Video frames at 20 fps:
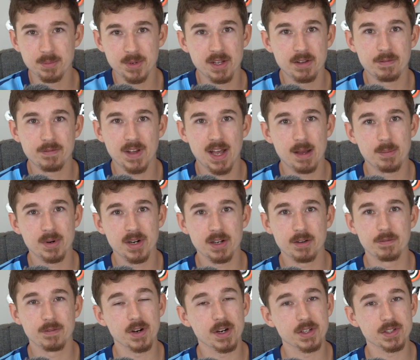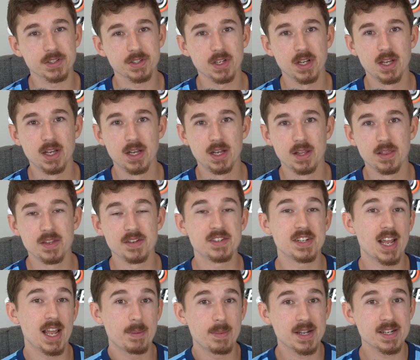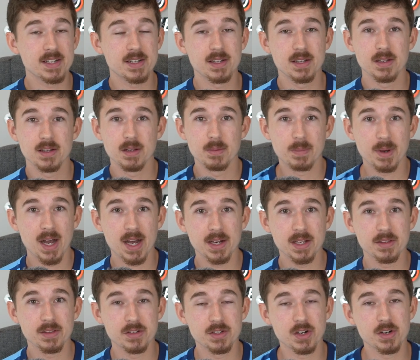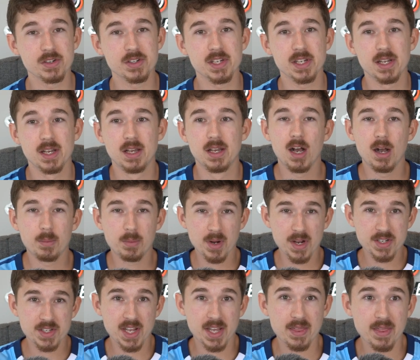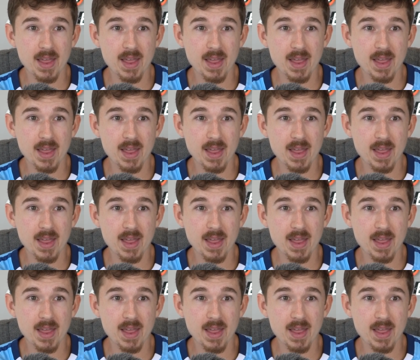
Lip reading: knit fabric versus the same as the body of the jersey. Upgrades like